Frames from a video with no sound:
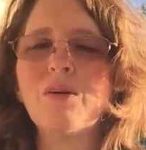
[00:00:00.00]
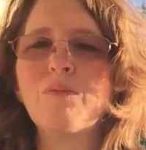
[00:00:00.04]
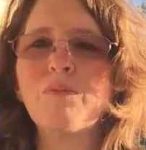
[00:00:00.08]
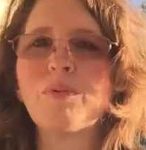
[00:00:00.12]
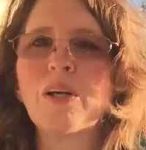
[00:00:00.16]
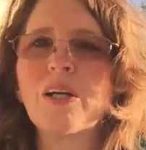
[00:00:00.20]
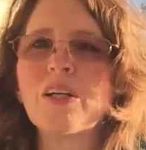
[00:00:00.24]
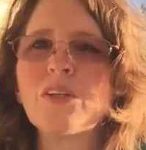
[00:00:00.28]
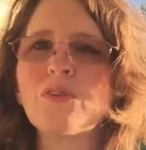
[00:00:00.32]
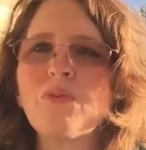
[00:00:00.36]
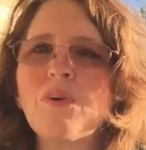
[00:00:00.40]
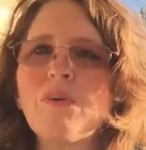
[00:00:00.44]

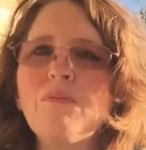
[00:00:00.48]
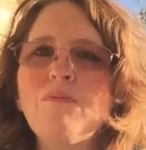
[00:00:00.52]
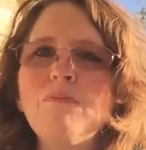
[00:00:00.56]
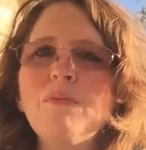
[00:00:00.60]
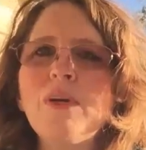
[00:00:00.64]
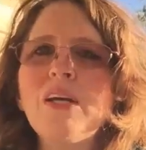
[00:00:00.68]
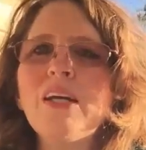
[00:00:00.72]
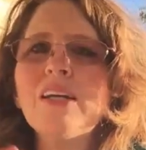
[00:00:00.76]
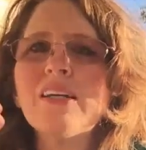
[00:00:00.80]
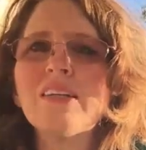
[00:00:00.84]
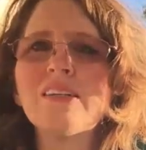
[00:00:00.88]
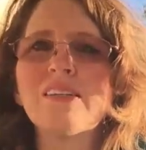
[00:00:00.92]
Because we
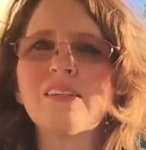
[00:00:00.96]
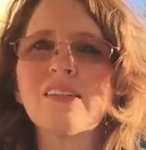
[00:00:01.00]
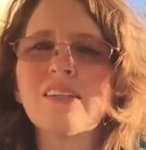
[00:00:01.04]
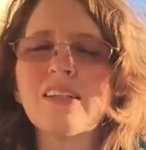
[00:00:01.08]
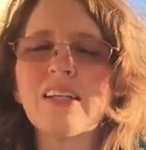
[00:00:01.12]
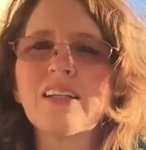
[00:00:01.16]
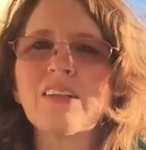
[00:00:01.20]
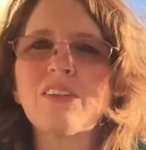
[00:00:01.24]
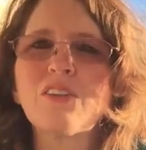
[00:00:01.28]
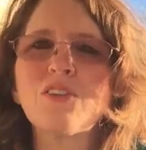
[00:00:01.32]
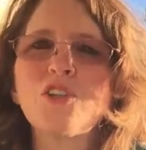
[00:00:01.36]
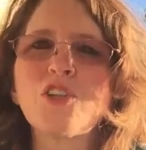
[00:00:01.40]
miss,
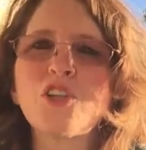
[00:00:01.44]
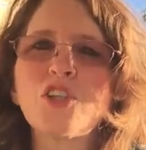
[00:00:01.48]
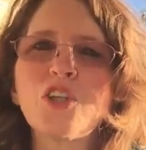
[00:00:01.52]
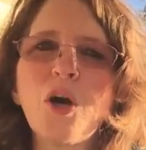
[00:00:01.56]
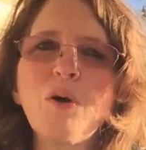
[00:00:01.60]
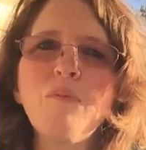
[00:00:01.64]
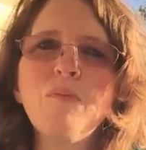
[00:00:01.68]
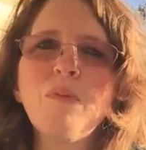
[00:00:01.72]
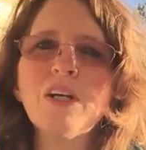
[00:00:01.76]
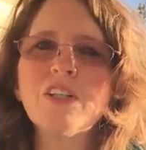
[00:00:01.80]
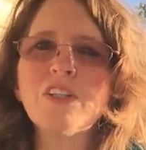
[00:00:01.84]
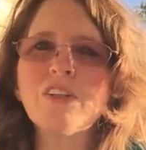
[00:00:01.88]
like, there's
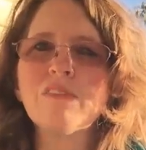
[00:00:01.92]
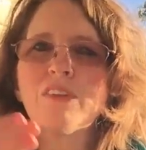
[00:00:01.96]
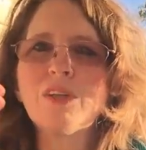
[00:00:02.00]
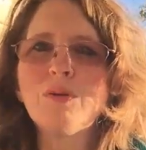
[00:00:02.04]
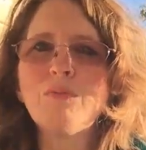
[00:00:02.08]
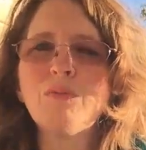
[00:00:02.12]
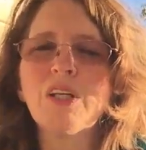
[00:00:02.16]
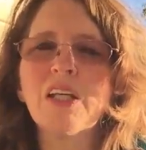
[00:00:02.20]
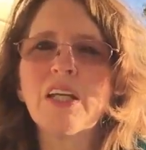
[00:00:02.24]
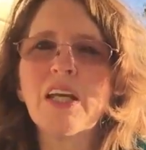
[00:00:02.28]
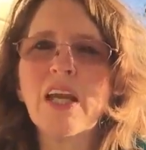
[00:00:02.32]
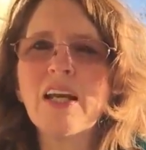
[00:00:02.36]
so much of
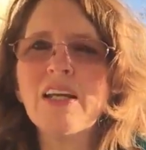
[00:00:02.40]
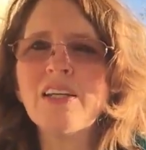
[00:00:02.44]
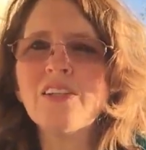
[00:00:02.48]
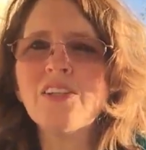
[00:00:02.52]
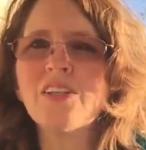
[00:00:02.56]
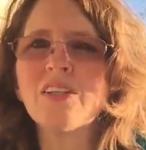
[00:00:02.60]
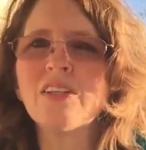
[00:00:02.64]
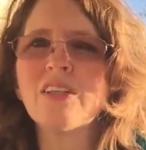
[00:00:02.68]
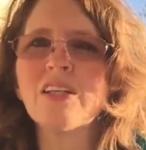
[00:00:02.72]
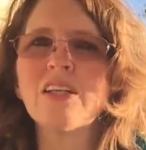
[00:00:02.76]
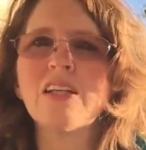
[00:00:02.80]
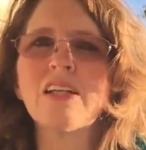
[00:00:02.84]

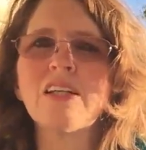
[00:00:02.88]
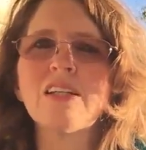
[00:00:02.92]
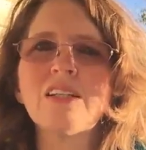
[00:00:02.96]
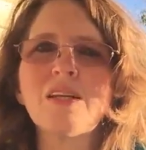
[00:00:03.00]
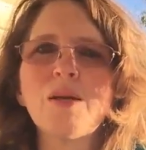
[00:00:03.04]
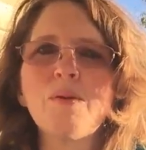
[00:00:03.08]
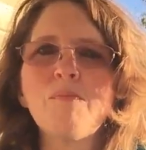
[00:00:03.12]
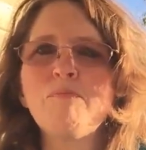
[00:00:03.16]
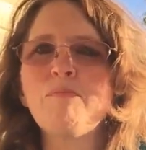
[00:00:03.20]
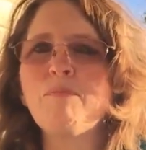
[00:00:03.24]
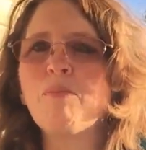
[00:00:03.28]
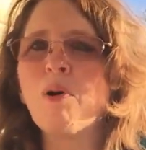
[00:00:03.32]
communication that is
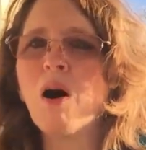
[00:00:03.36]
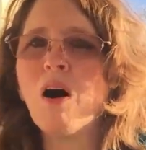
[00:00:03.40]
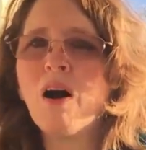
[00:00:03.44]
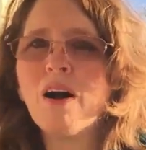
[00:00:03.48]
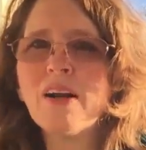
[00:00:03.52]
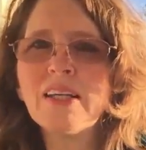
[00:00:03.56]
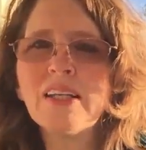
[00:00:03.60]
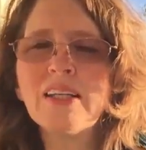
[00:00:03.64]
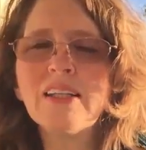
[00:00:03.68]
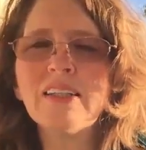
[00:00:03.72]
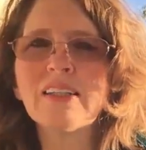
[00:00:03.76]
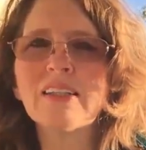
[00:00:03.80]
in
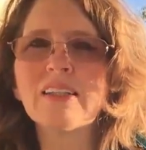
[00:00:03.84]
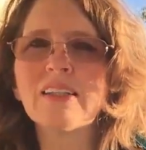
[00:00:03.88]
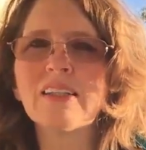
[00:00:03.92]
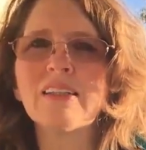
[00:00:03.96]
body